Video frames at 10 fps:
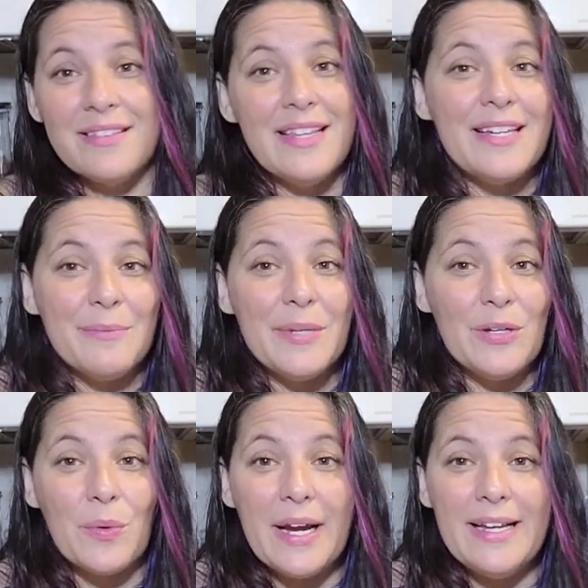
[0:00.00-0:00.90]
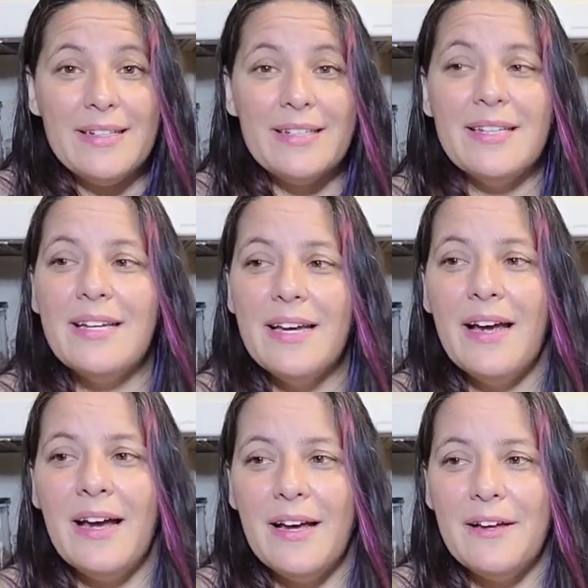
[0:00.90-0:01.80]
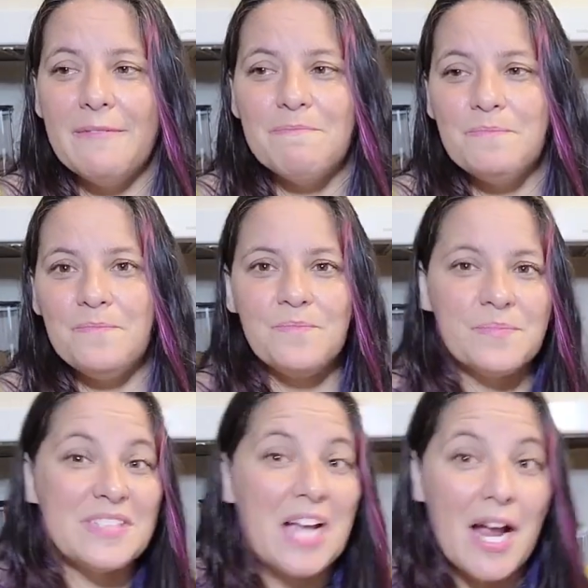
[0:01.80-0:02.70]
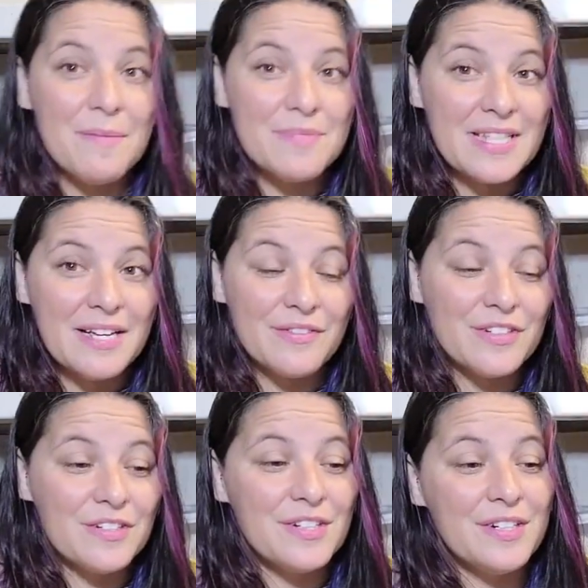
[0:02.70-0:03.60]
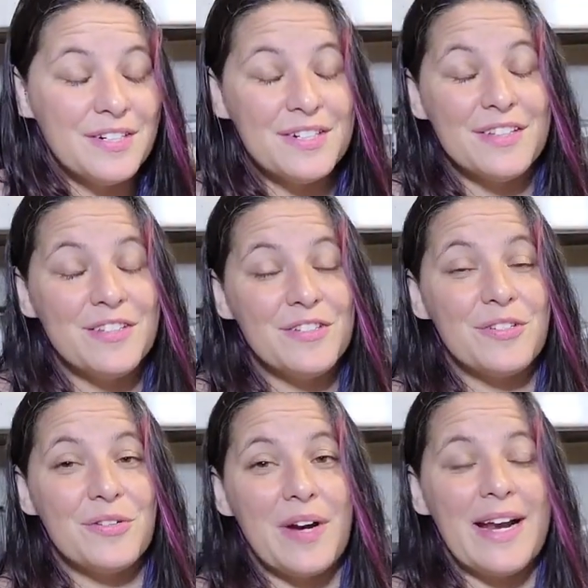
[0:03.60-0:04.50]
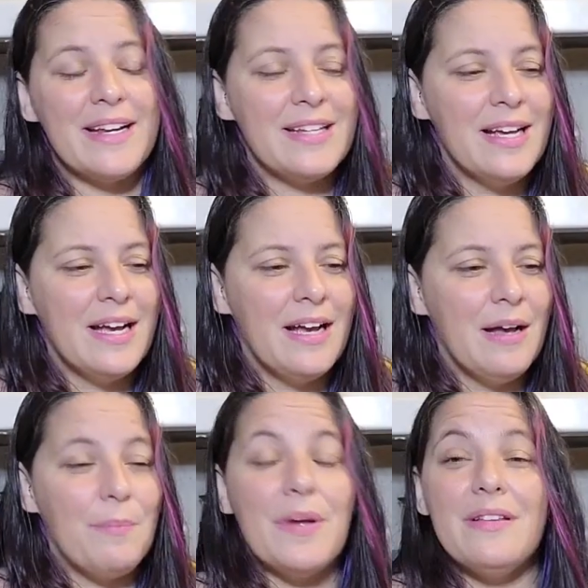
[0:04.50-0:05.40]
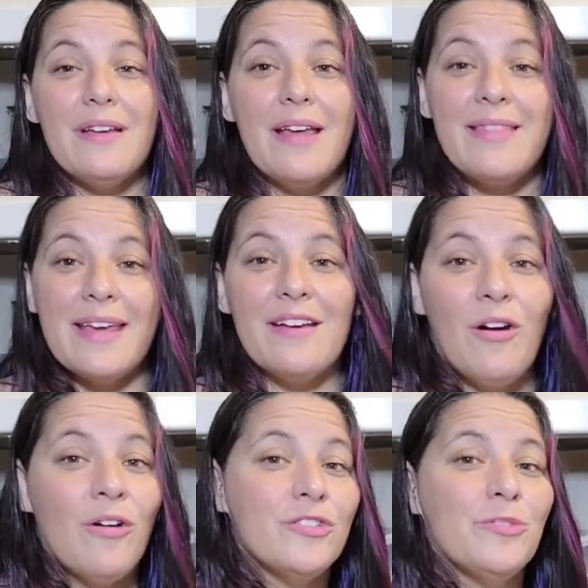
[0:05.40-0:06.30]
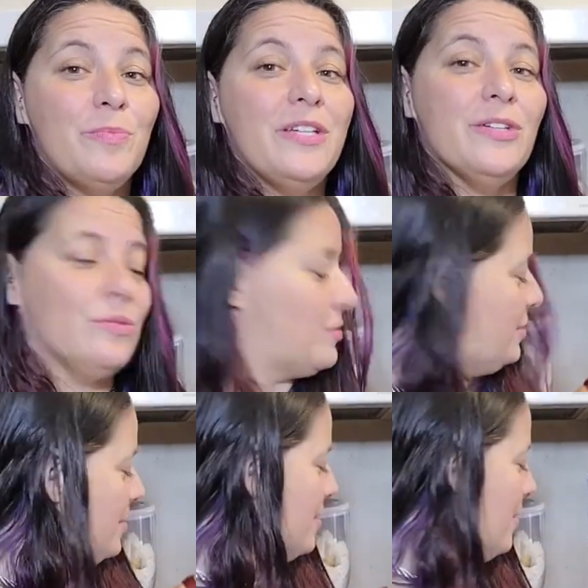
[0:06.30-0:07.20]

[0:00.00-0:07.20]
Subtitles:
They can be great, time saver, look great, but they can also be used